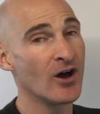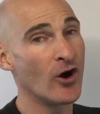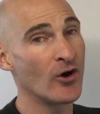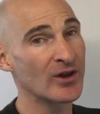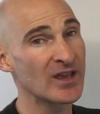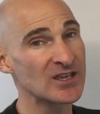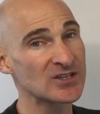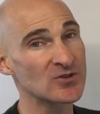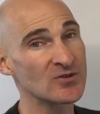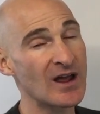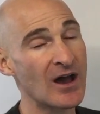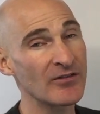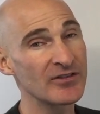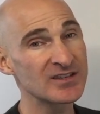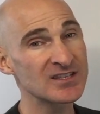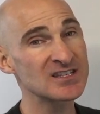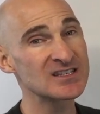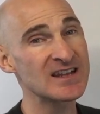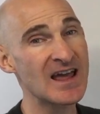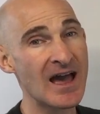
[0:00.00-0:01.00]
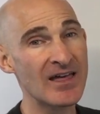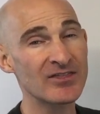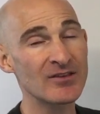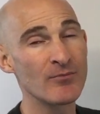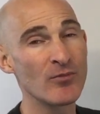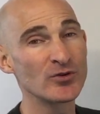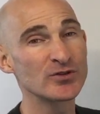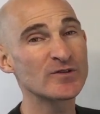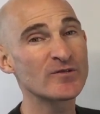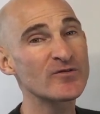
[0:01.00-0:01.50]
Okay, so now this is not the
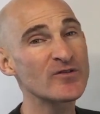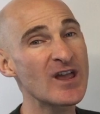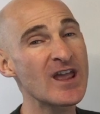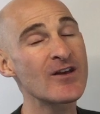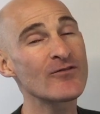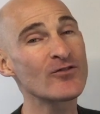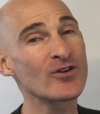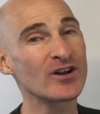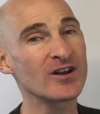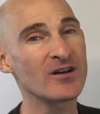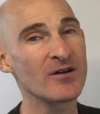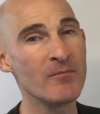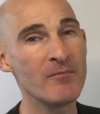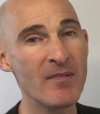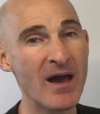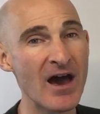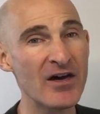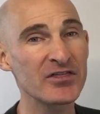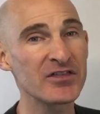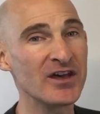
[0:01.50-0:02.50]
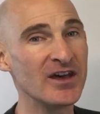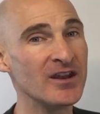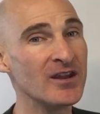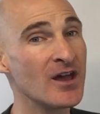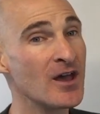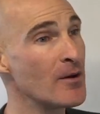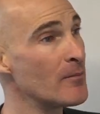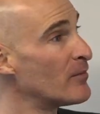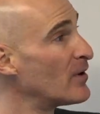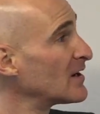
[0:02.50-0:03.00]
most favorite method,
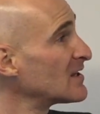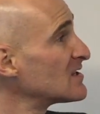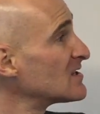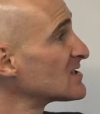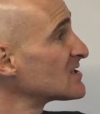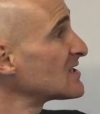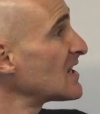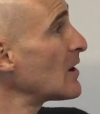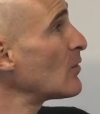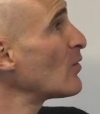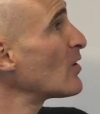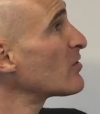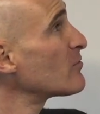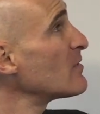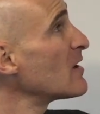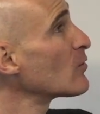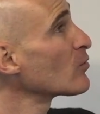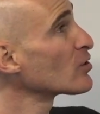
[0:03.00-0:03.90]
but stay with me.